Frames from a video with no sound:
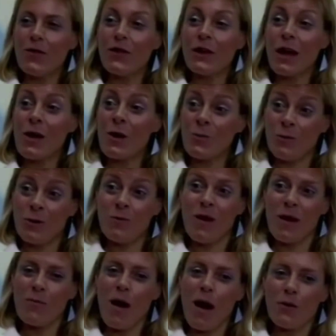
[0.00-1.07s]
that I opened
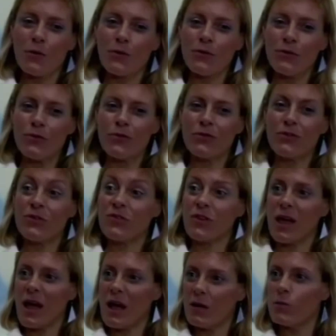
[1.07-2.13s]
my mouth to
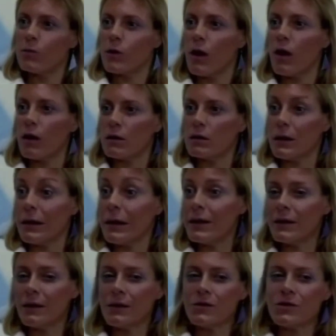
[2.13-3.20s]
say, help God, in
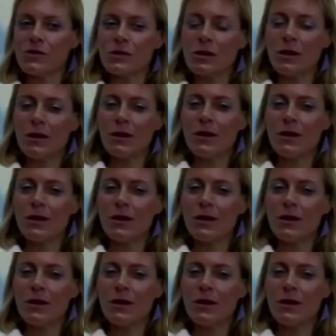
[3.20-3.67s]
English.